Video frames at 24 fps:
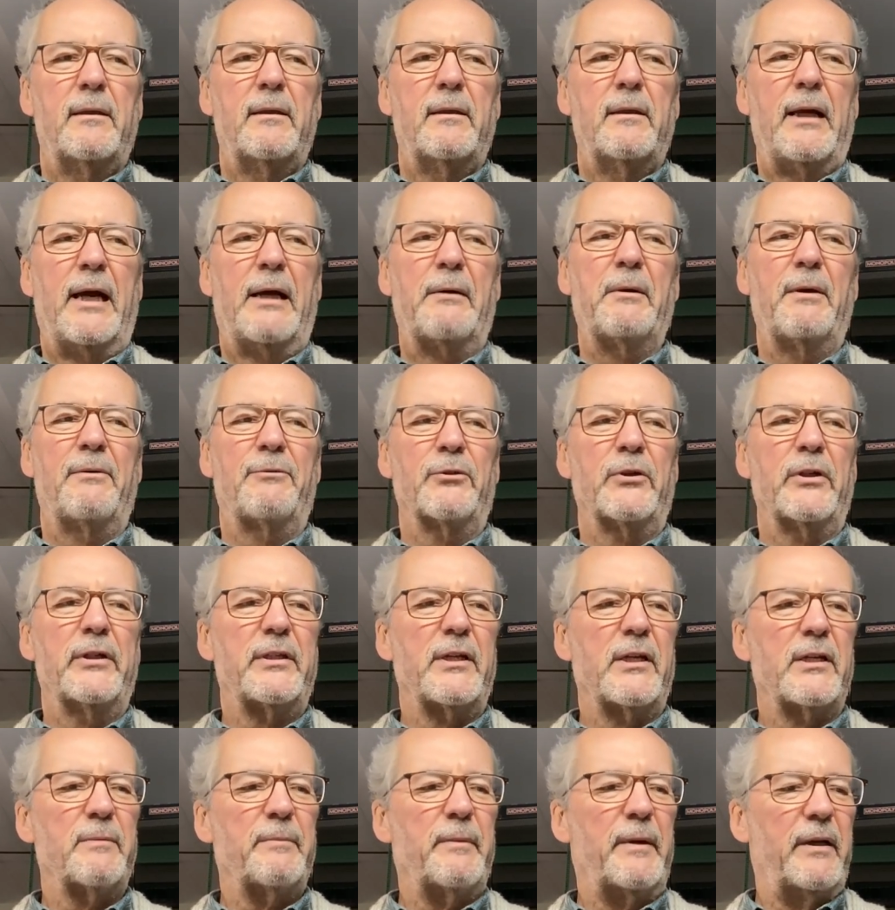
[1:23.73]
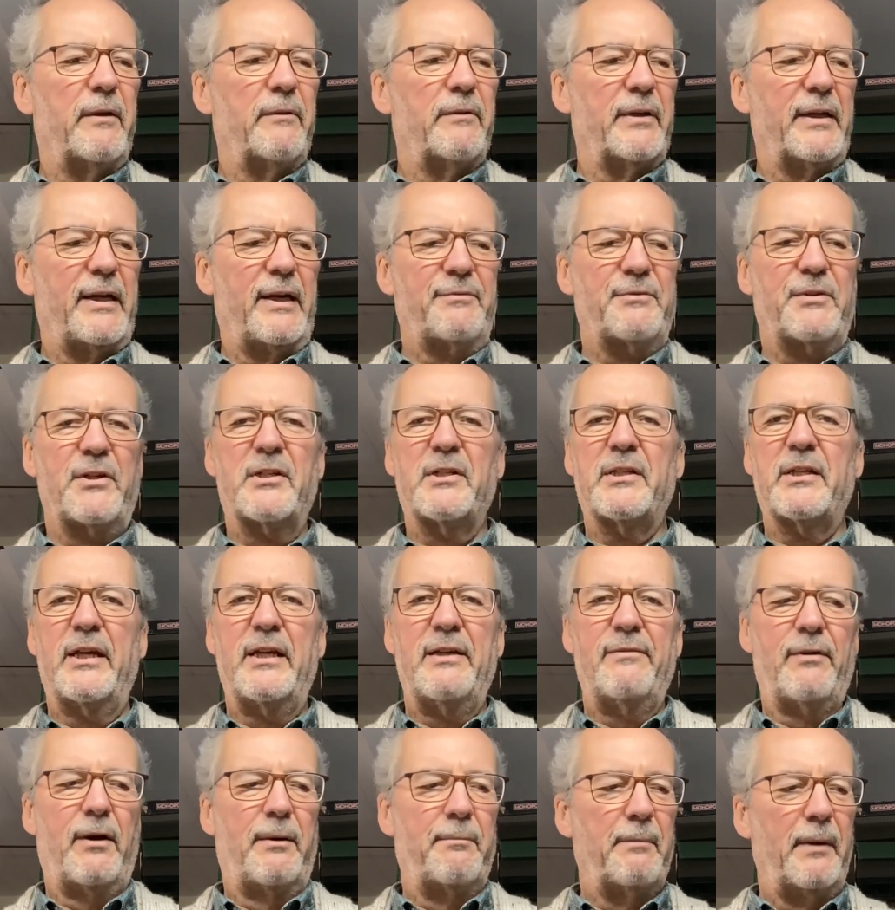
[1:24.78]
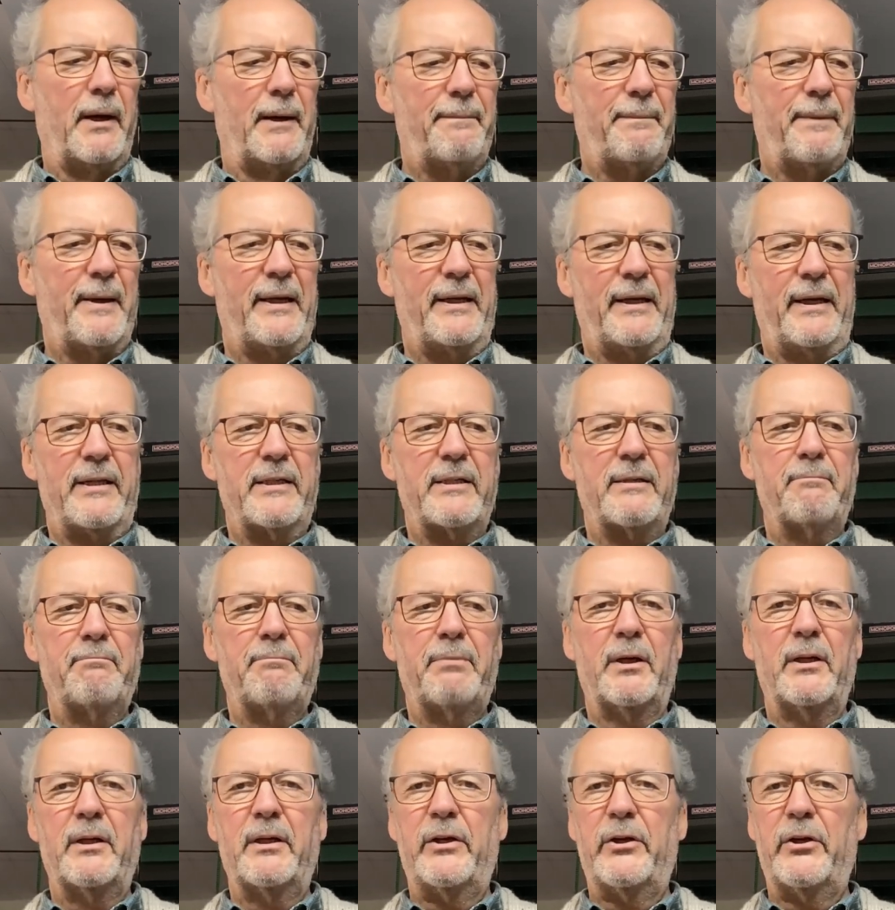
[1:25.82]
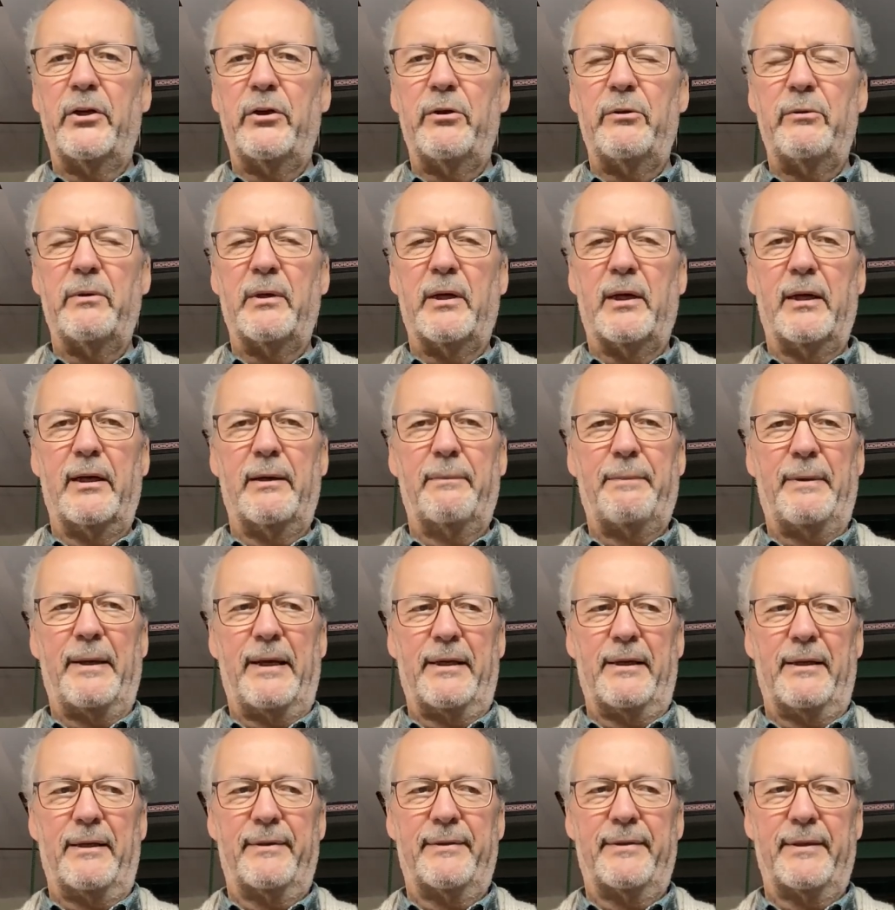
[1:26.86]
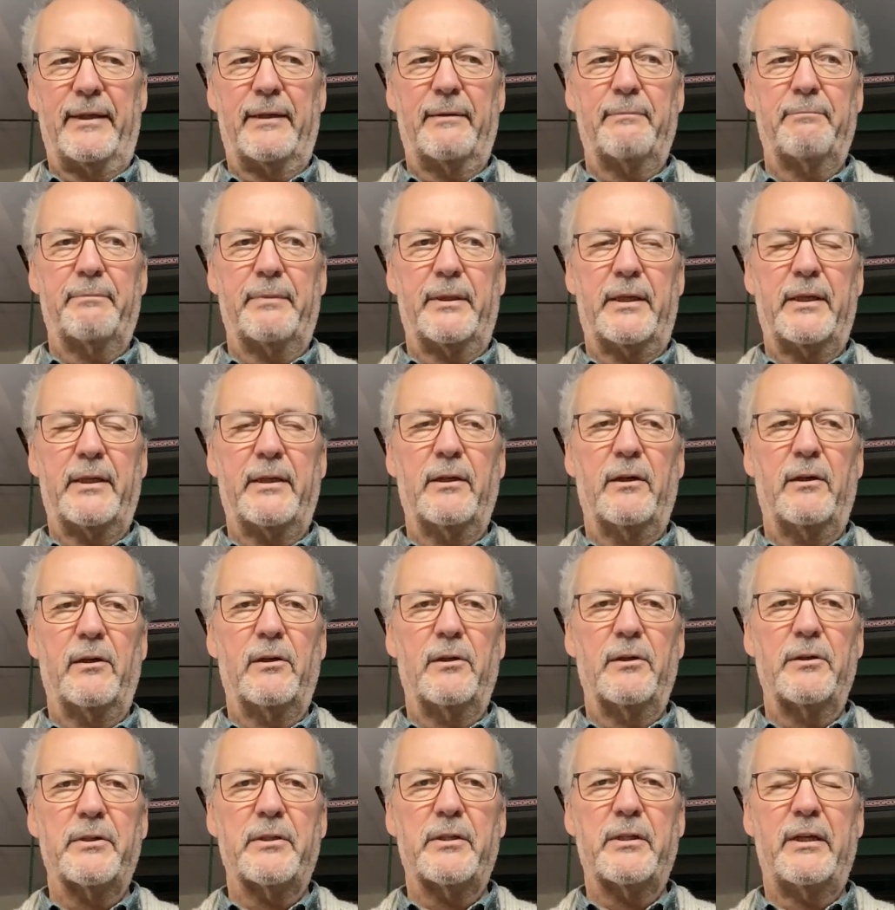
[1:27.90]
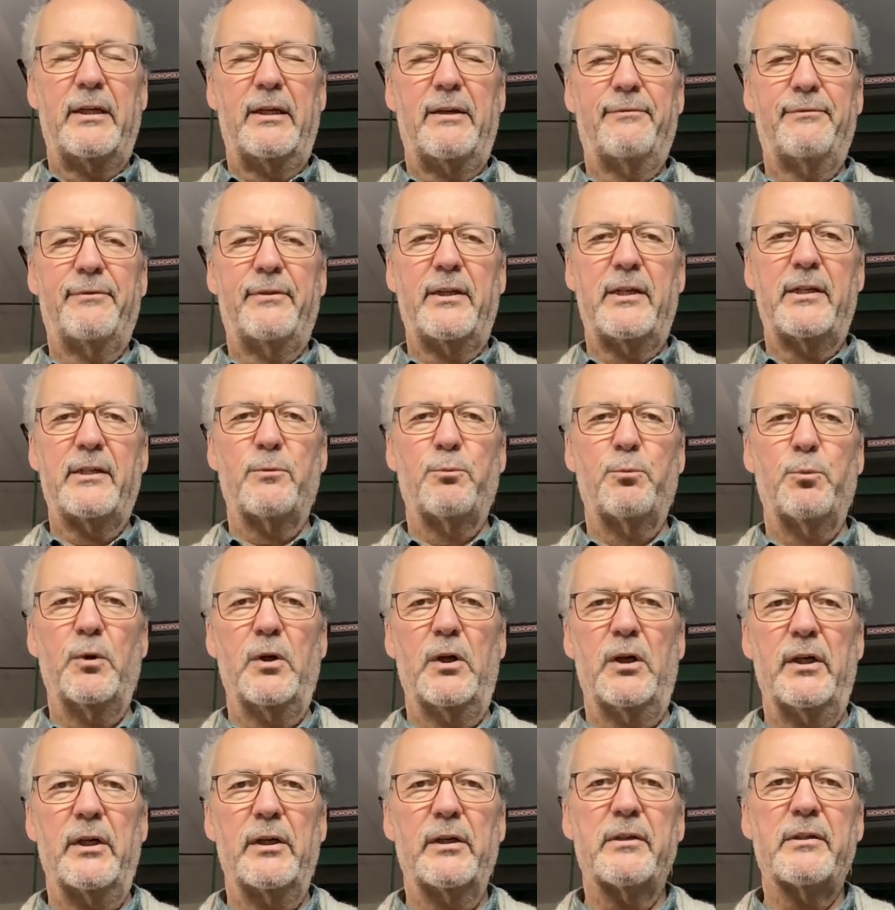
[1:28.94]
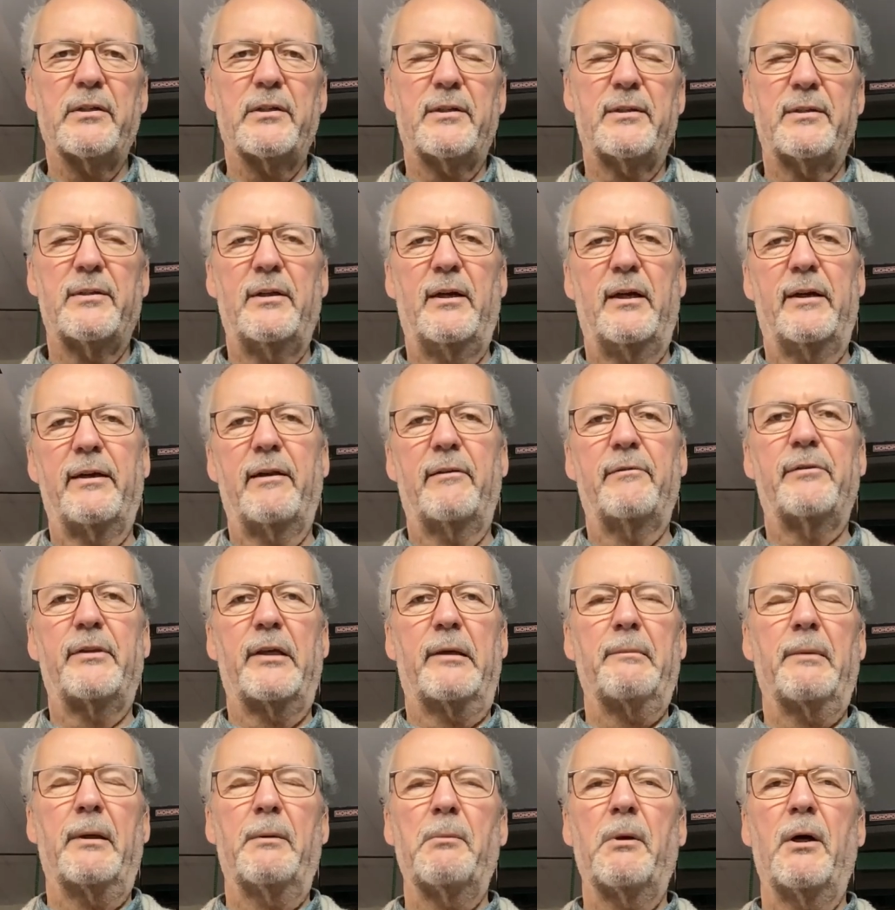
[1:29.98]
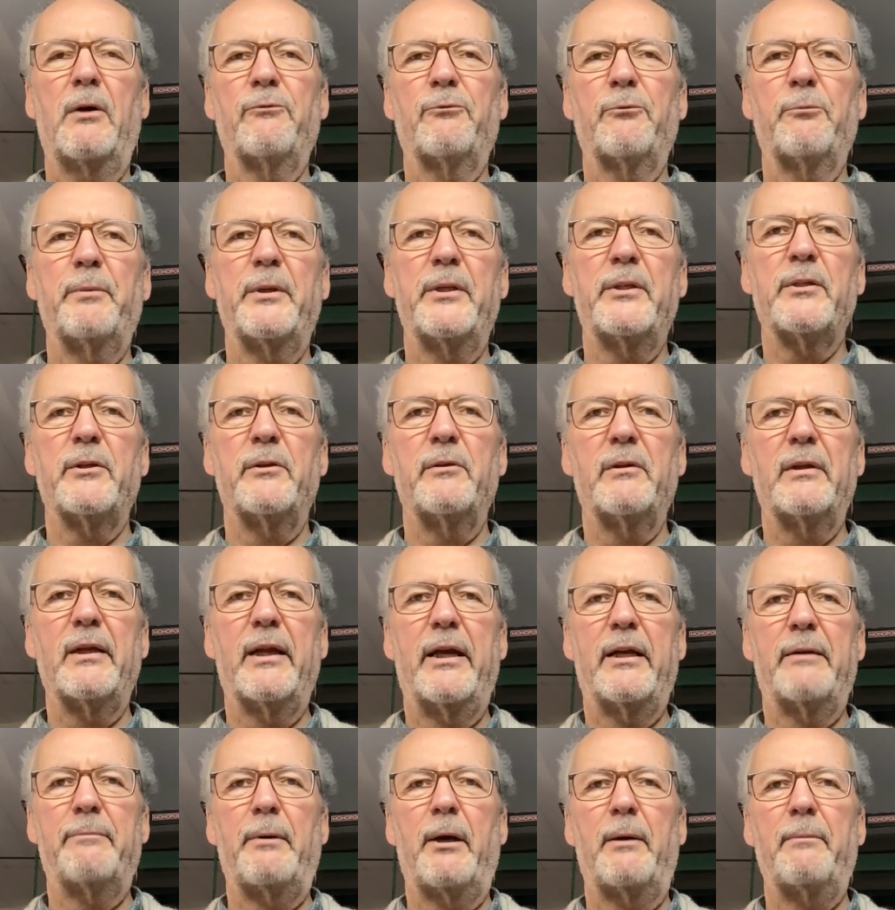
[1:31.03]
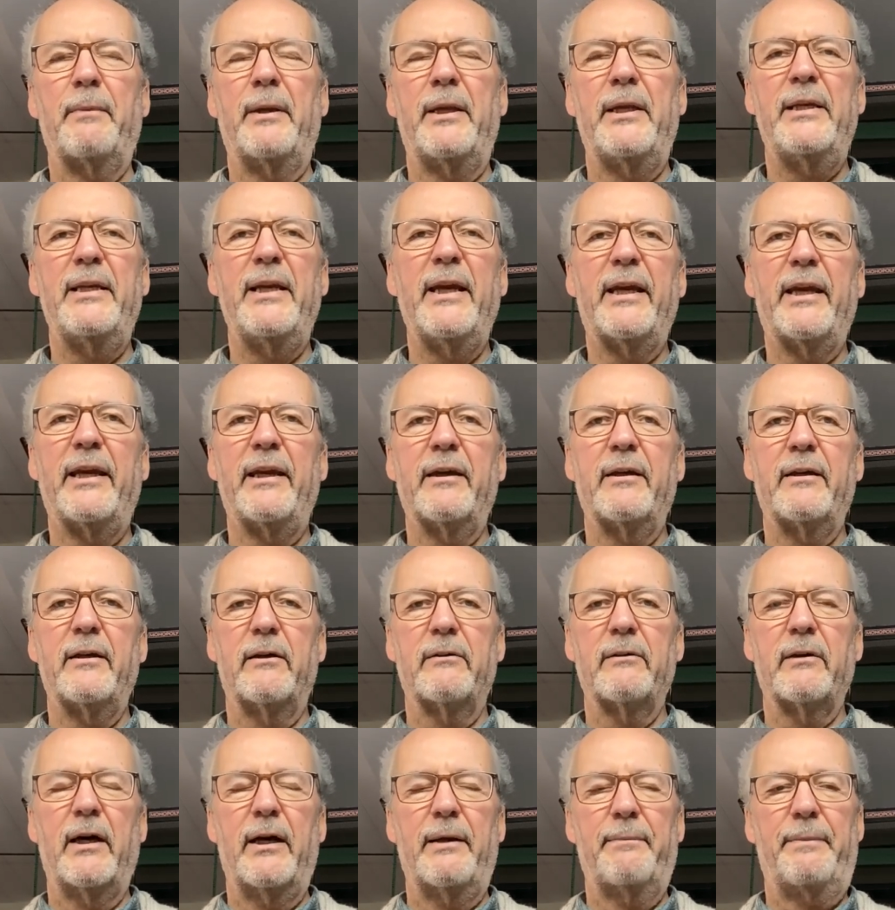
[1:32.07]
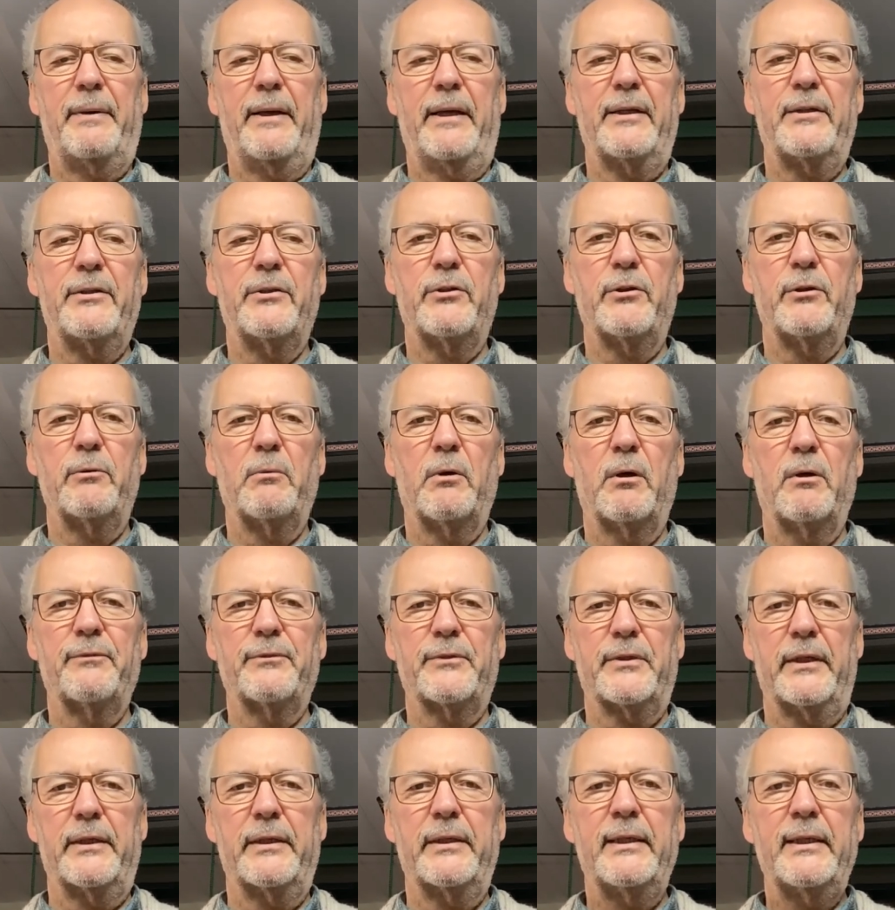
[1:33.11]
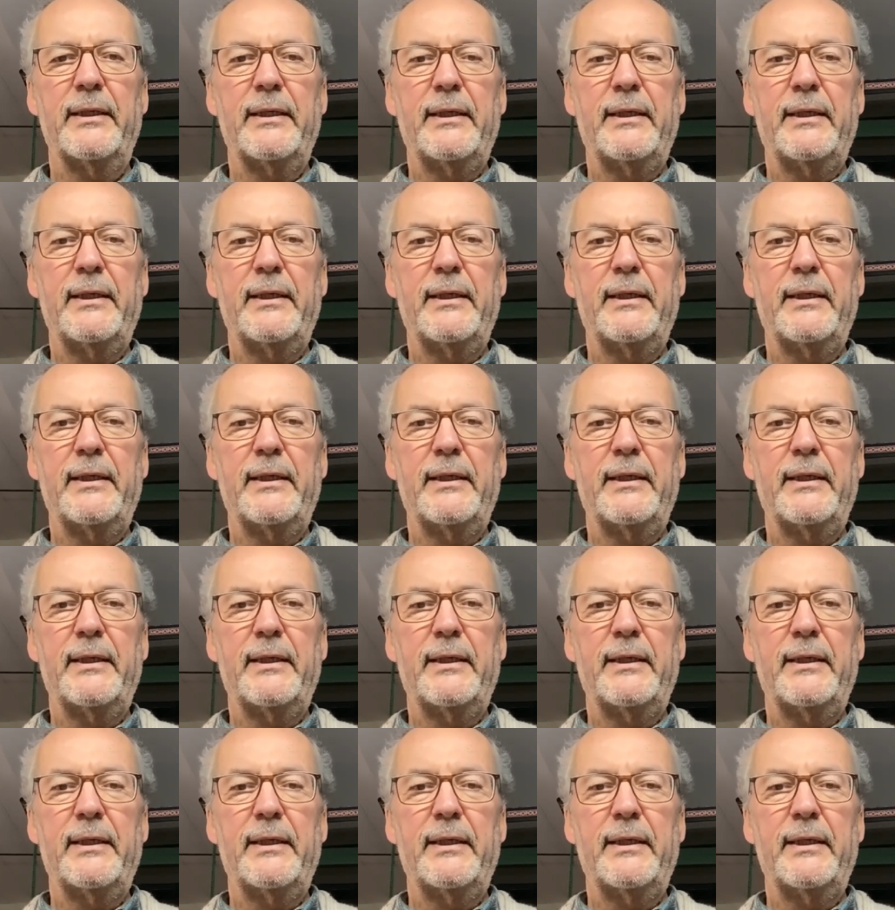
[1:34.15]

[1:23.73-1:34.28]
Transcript: However, it does mean I'm going to have to save up my pennies and buy a new iPad, I think, because if this works, I don't think my wife will be too glad about me nicking her iPad too often.